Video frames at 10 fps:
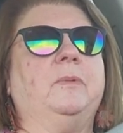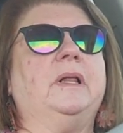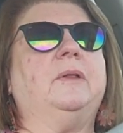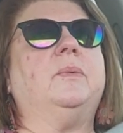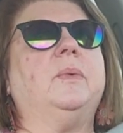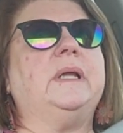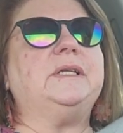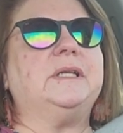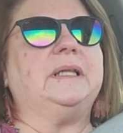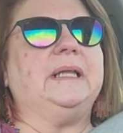well,
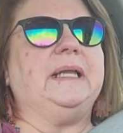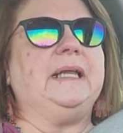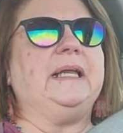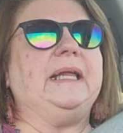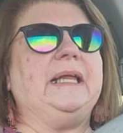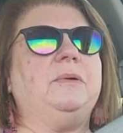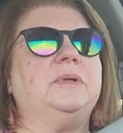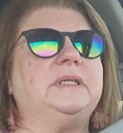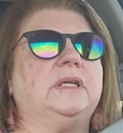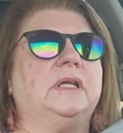originally he
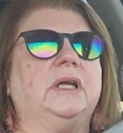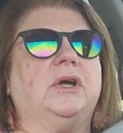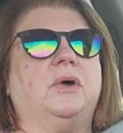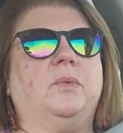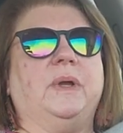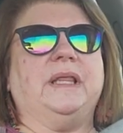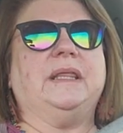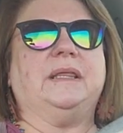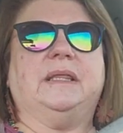was going to go with